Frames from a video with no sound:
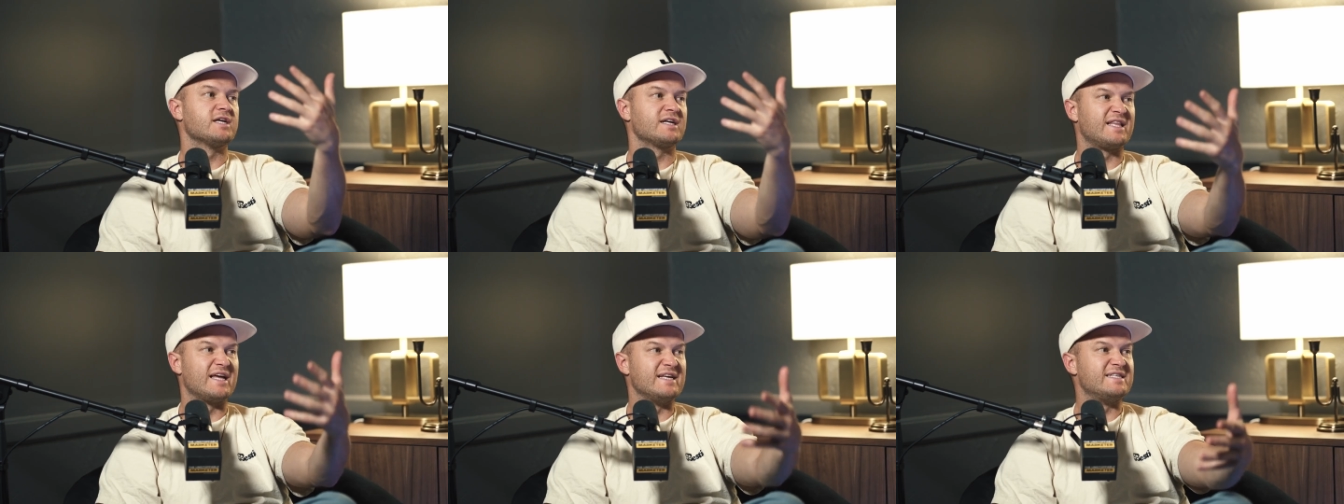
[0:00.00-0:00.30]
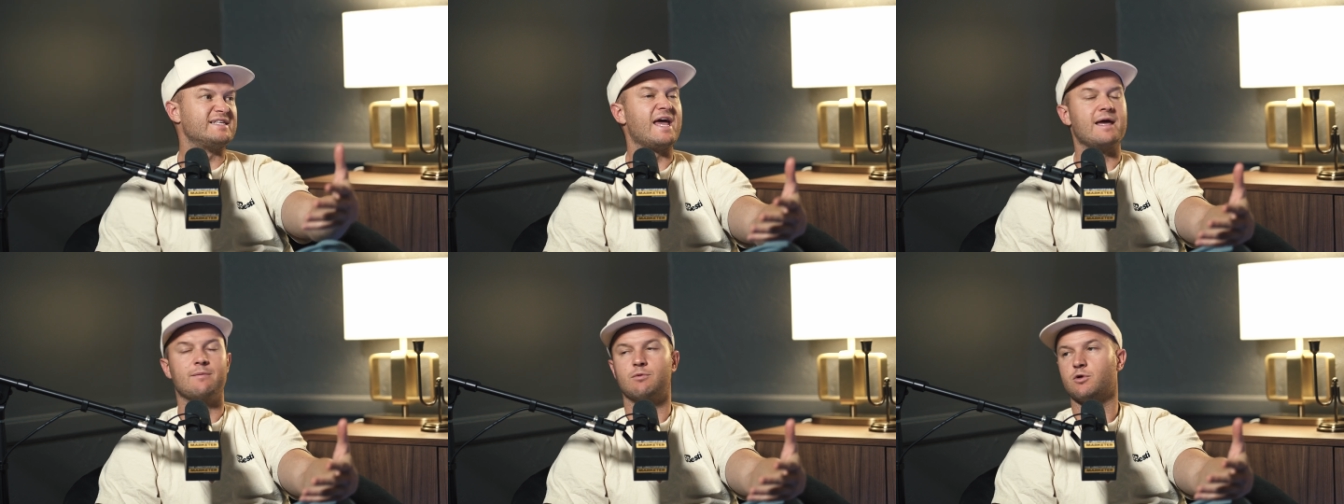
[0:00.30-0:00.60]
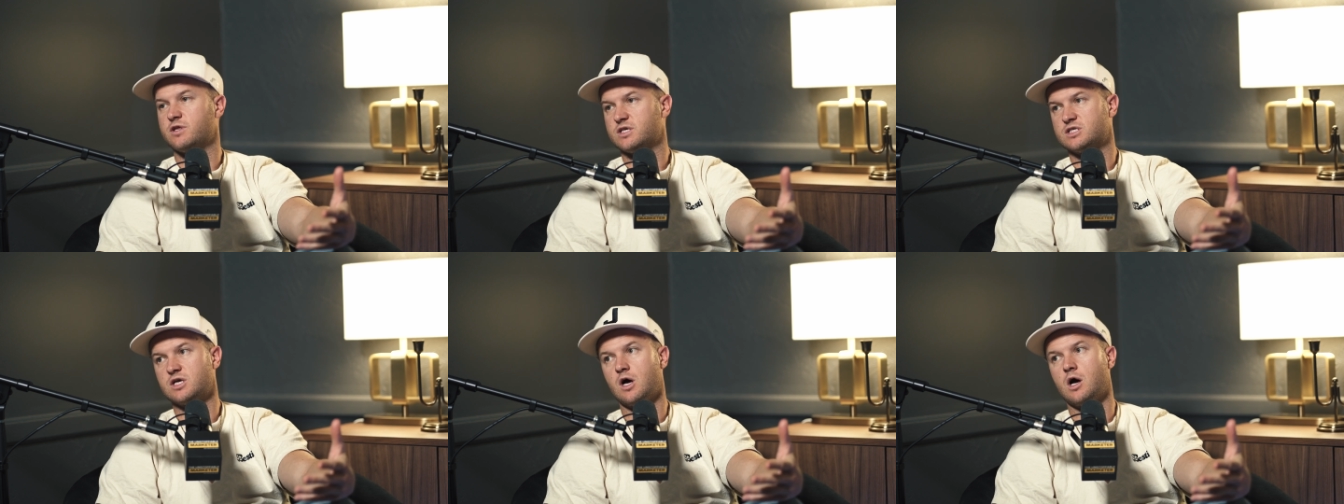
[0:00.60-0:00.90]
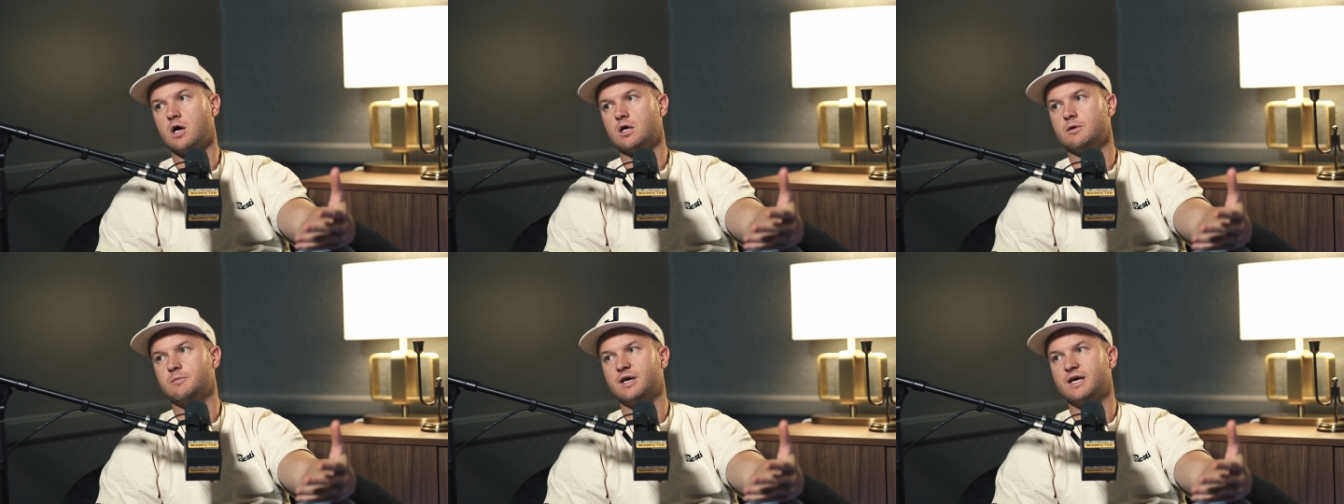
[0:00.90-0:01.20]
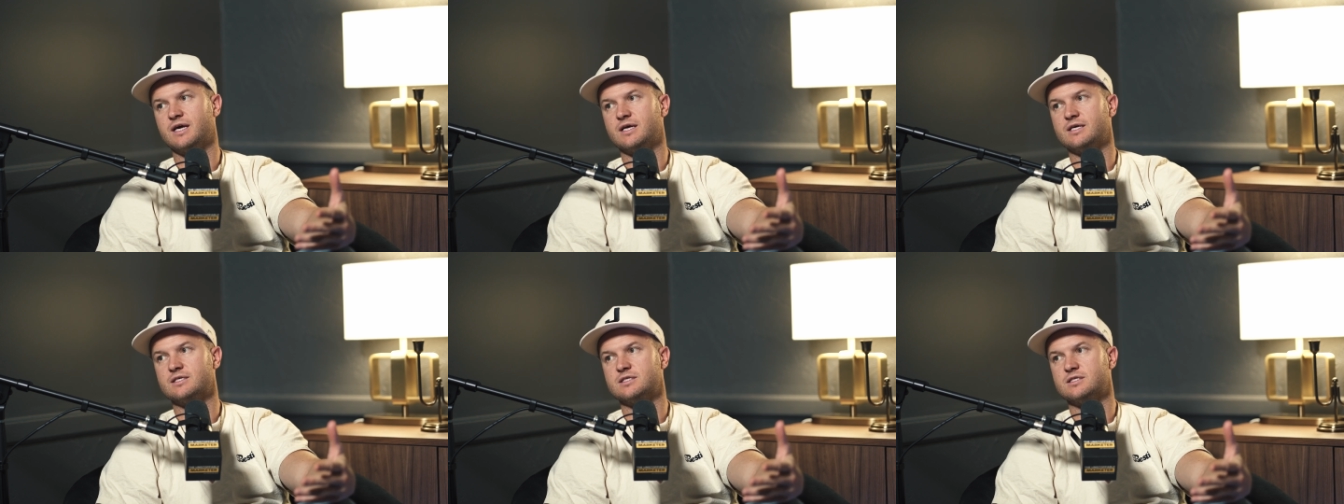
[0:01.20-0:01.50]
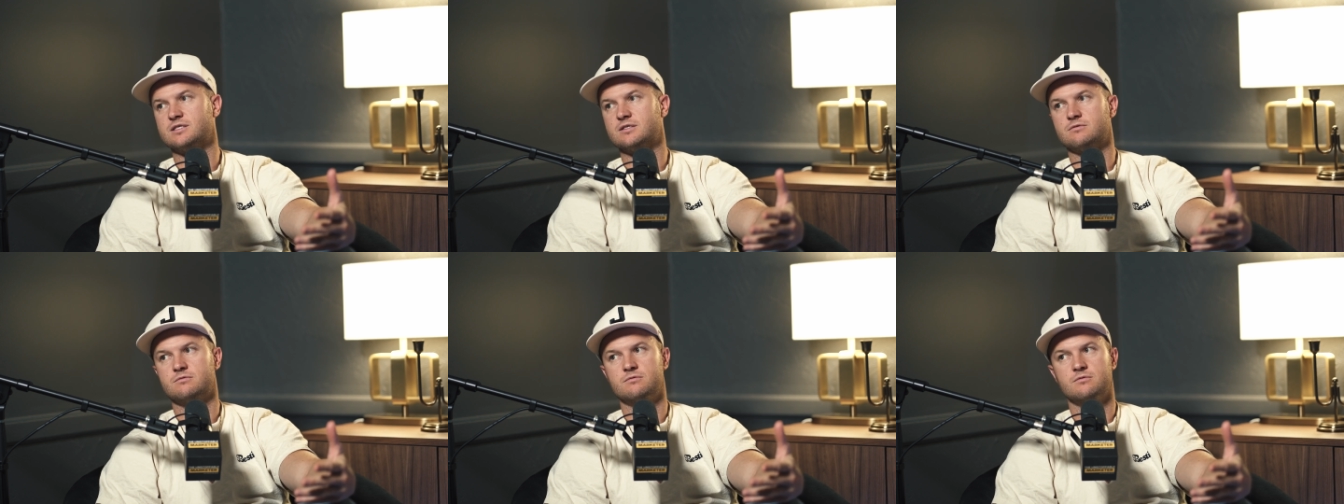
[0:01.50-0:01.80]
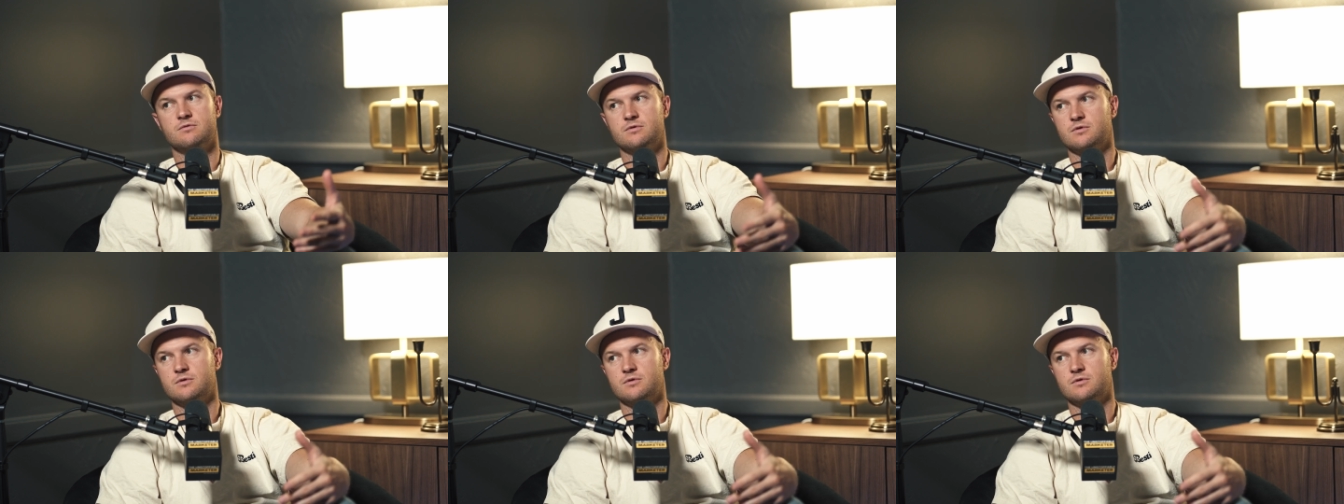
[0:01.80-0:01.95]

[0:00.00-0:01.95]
like they tabled the song because